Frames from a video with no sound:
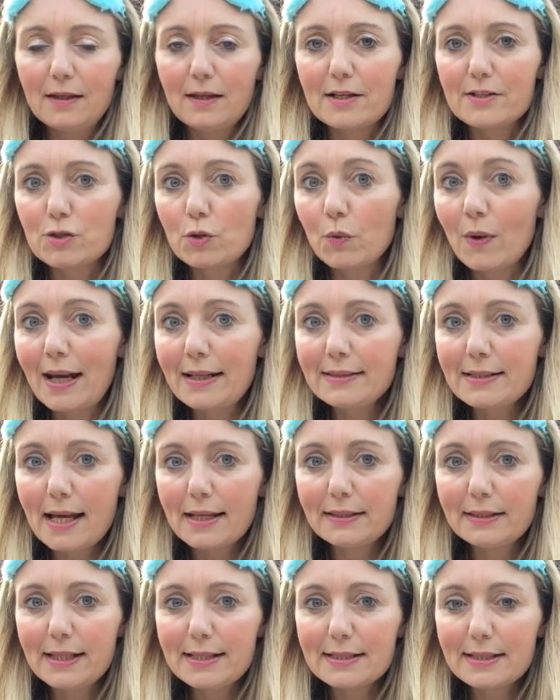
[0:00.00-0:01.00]
As
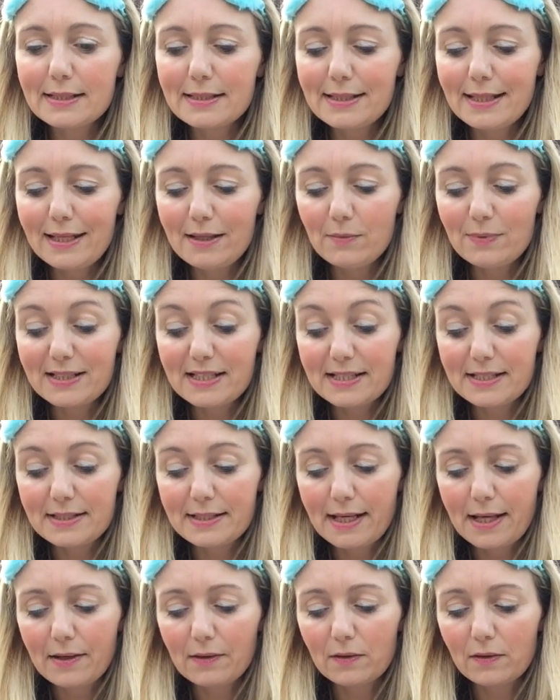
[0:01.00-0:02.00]
Grandad listened, he was
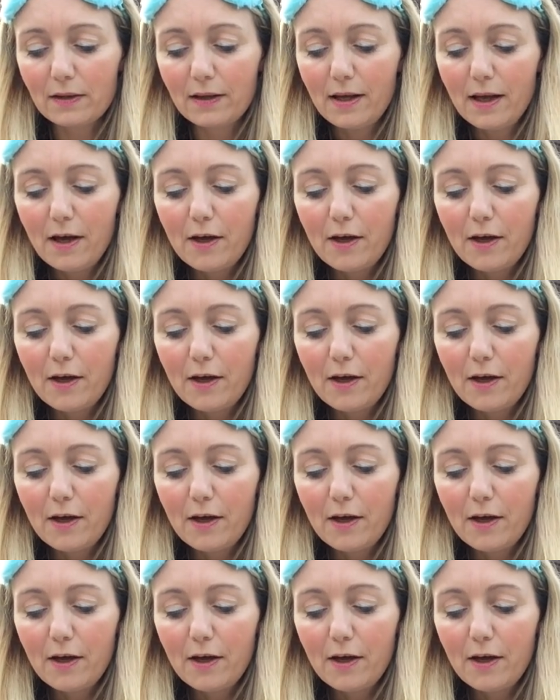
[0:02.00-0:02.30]
still,